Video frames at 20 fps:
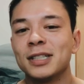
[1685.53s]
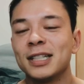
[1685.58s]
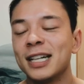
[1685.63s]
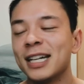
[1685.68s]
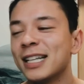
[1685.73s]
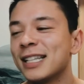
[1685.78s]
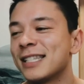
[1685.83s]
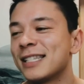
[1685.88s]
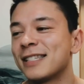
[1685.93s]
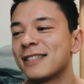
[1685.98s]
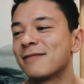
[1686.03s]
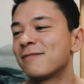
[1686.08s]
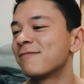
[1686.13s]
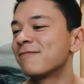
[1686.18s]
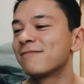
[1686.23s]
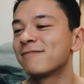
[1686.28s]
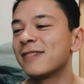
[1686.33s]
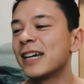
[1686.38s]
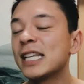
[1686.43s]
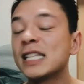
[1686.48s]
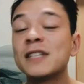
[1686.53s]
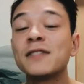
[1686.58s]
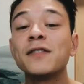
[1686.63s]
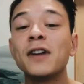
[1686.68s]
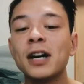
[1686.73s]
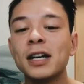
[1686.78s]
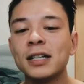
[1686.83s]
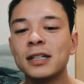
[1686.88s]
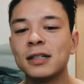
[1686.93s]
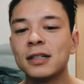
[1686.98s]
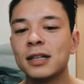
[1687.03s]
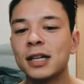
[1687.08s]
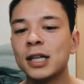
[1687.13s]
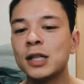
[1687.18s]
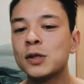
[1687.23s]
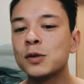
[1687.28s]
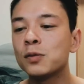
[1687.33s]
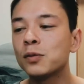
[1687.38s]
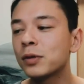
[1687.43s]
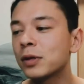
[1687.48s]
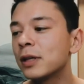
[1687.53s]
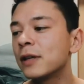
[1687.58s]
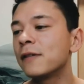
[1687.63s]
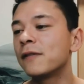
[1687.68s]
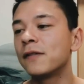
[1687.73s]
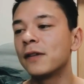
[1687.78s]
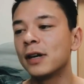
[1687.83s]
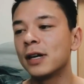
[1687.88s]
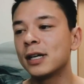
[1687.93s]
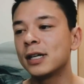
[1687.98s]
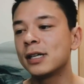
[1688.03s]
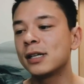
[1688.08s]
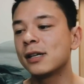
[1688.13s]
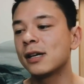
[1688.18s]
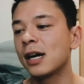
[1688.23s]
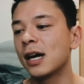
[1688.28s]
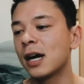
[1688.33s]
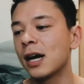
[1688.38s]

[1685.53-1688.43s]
It's fun. It's really fun.